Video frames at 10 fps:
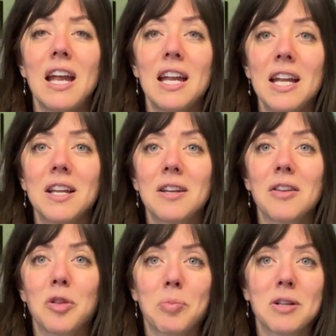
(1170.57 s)
in
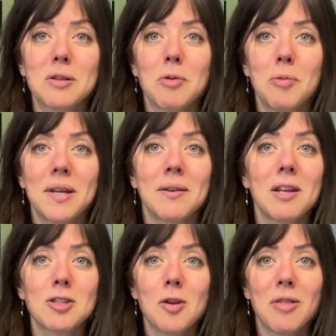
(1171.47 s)
the present moment.
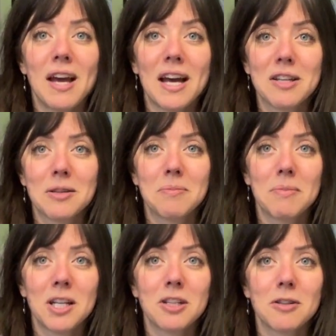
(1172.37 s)
And so that,
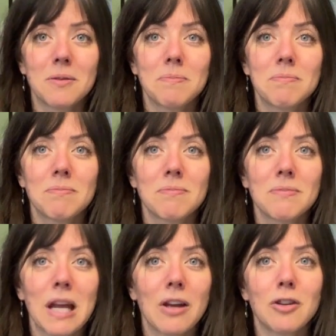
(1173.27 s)
my dear
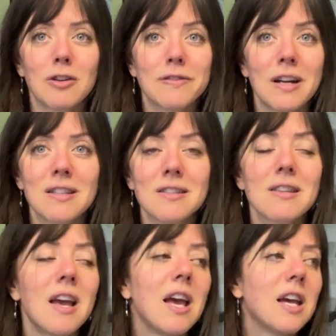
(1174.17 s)
calendar friends,
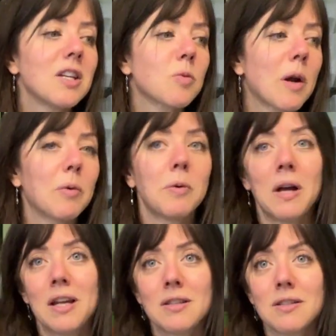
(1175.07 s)
is why we'll
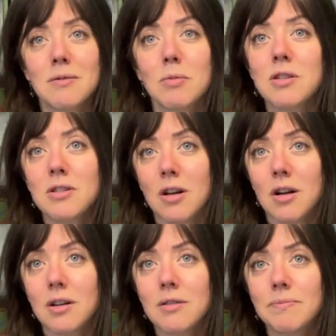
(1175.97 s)
end with a
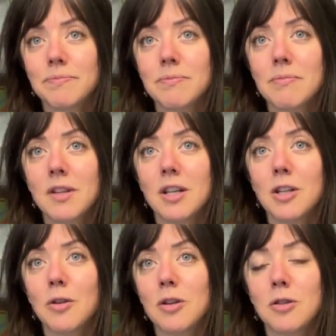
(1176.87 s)
song.
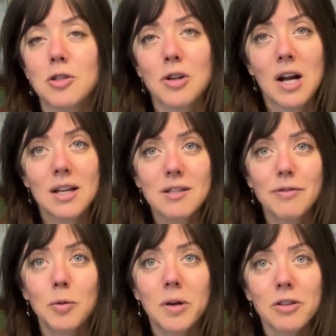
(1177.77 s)
You can close your eyes if
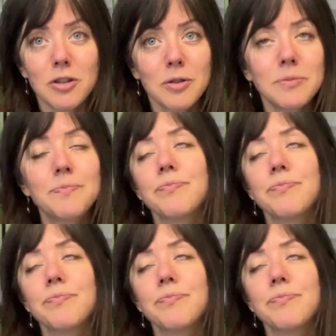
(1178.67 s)
you want to,